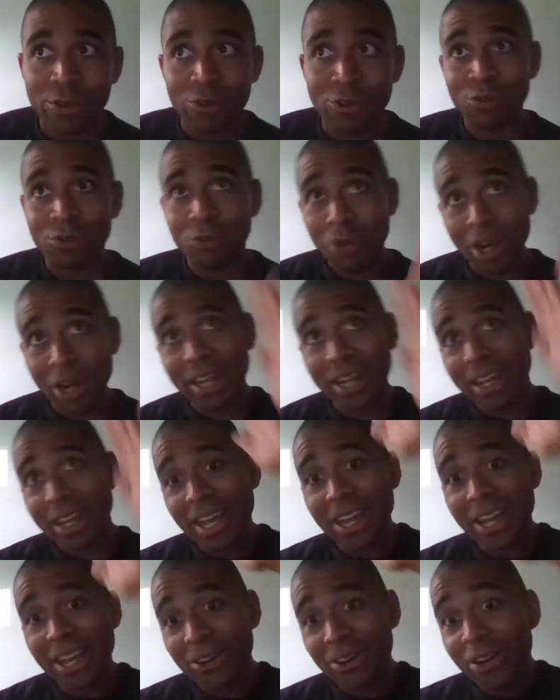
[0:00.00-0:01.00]
So right
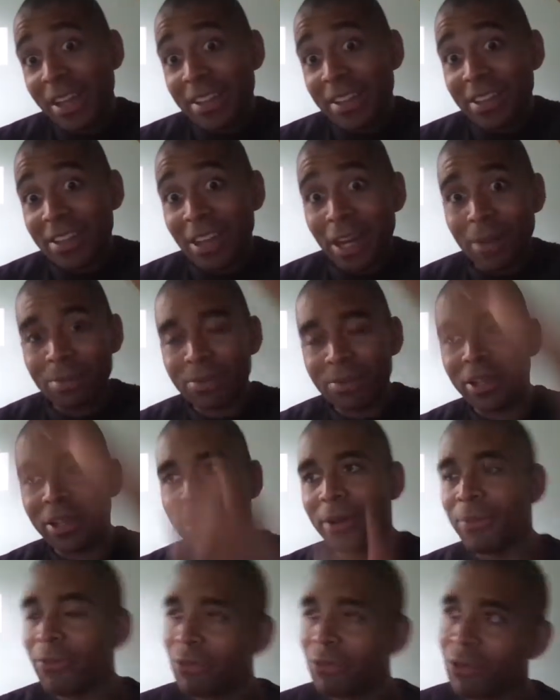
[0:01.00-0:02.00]
now, it's up
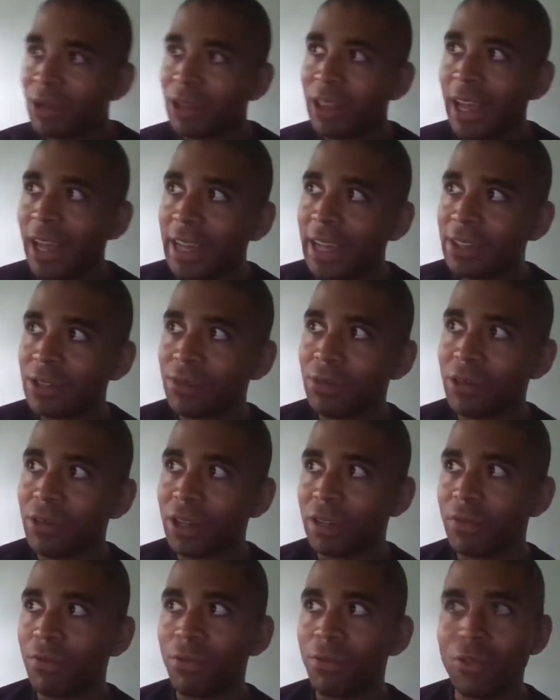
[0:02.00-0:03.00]
there. We're in the last,
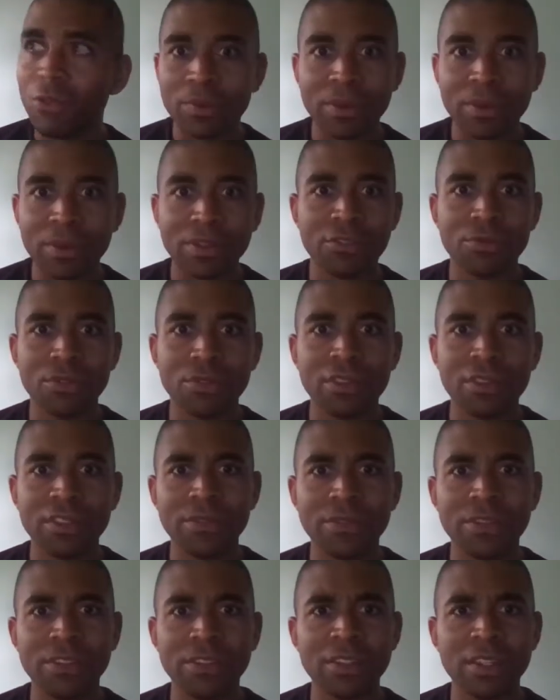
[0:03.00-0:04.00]
4 months,
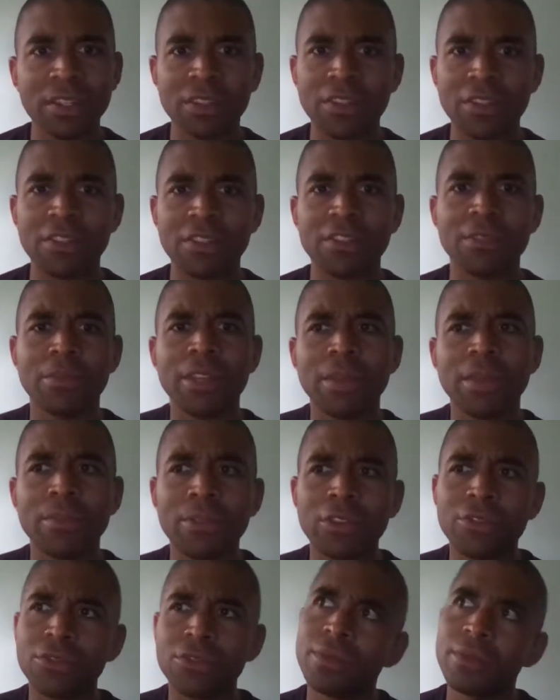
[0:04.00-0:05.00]
2017, it's
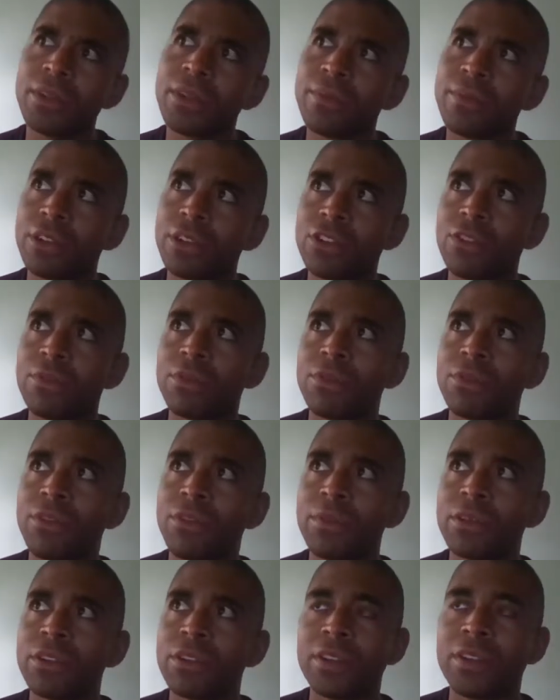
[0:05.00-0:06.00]
September, October,
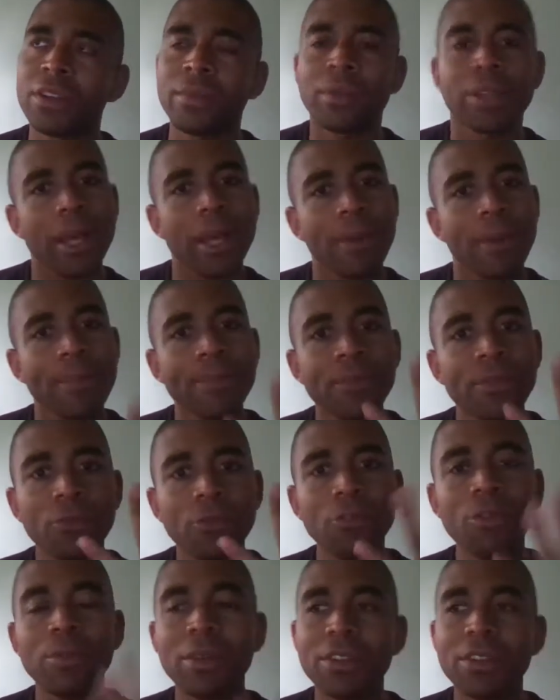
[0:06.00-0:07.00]
November, December, yeah.
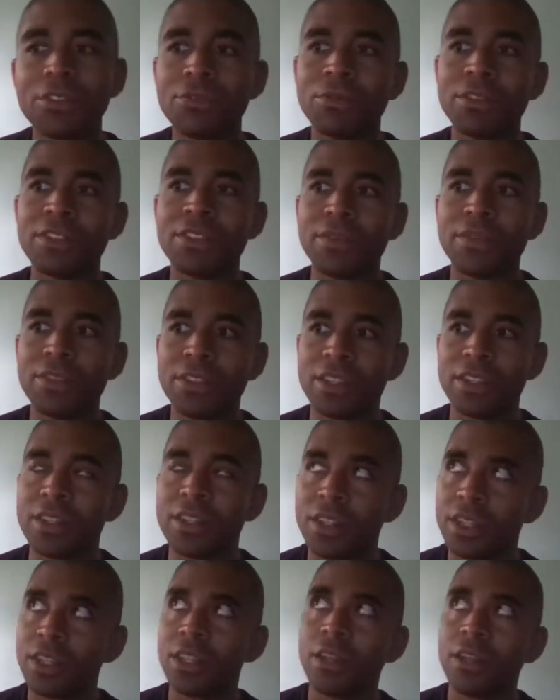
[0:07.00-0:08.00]
4 months, 2017.
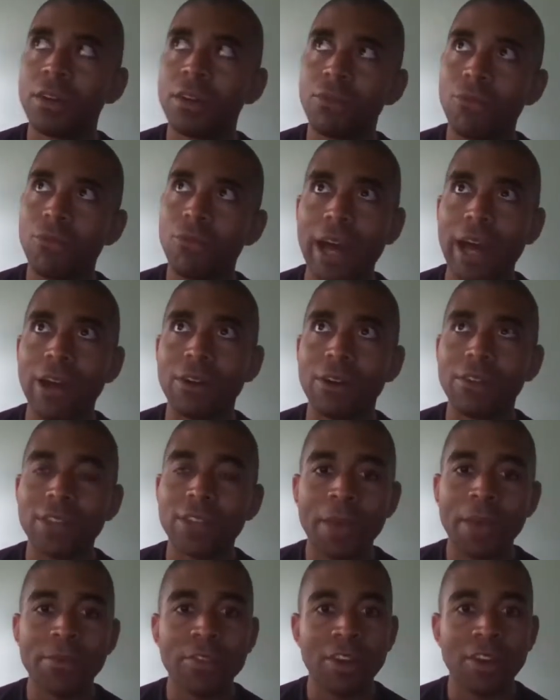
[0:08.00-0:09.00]
Wow,
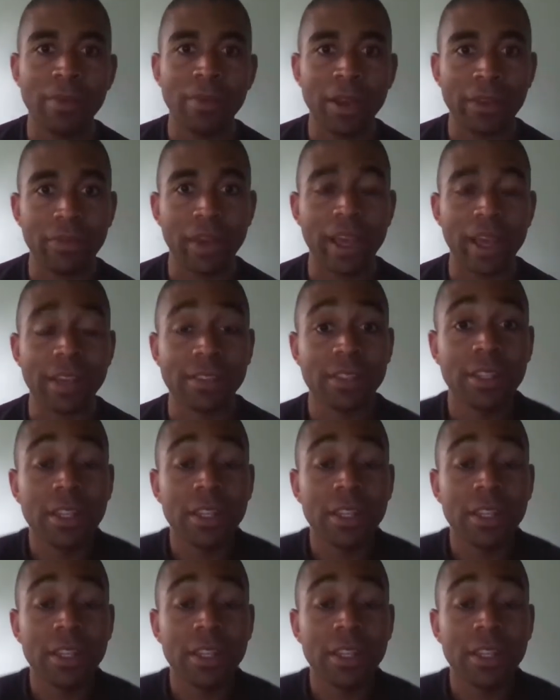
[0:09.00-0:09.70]
time's gone by fast.